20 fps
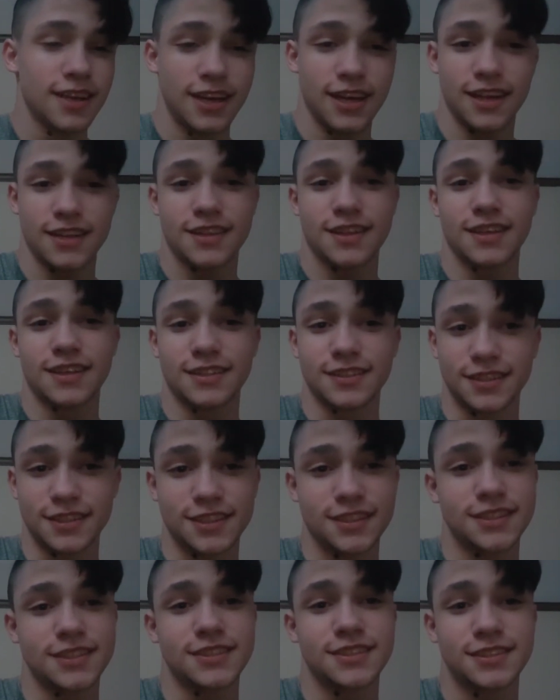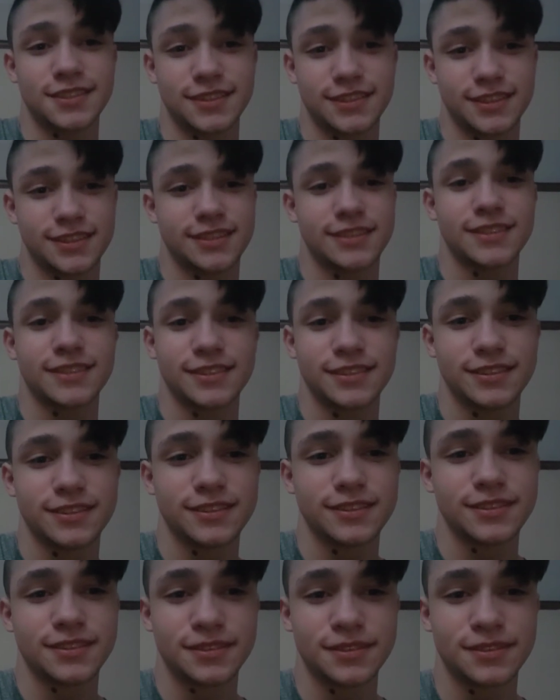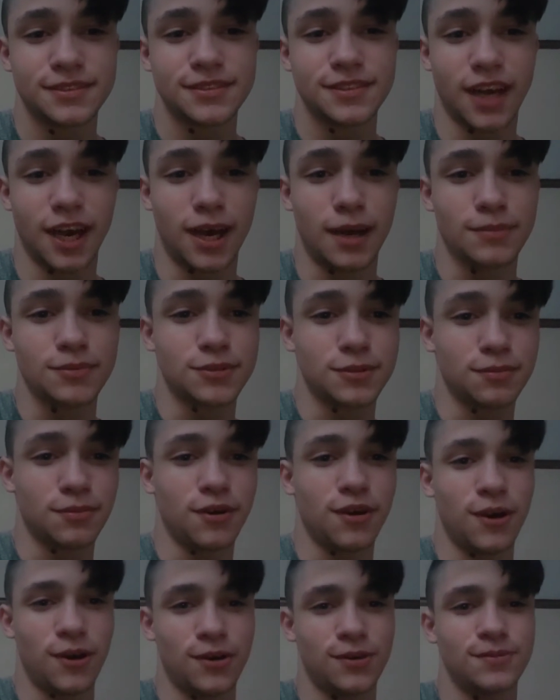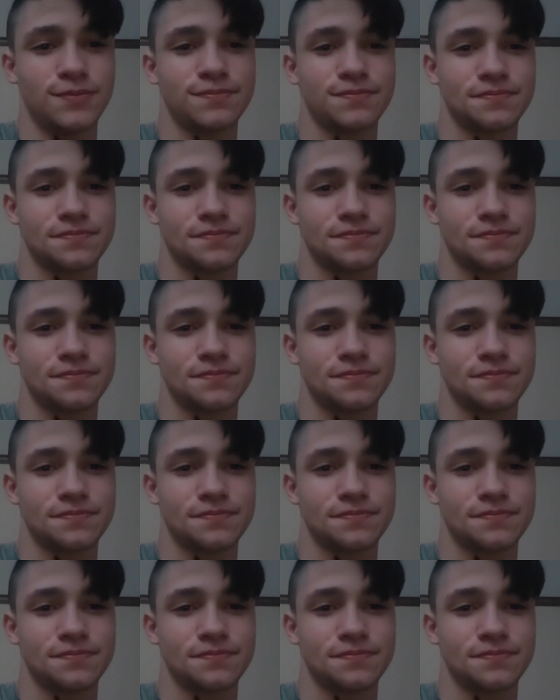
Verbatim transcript: I think this tops them all.